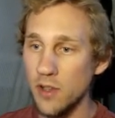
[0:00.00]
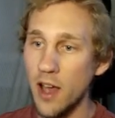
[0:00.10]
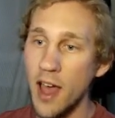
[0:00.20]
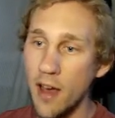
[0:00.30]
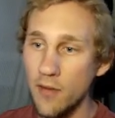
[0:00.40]
I
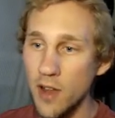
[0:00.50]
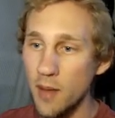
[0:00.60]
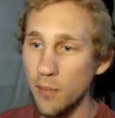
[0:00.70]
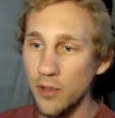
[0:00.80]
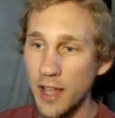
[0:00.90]
have
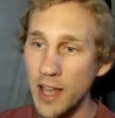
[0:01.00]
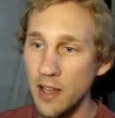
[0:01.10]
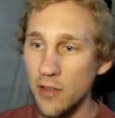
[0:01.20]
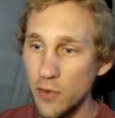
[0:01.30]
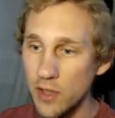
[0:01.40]
not
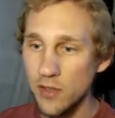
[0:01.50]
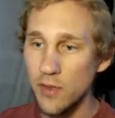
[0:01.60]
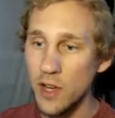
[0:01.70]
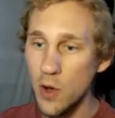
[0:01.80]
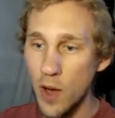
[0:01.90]
planned for this video.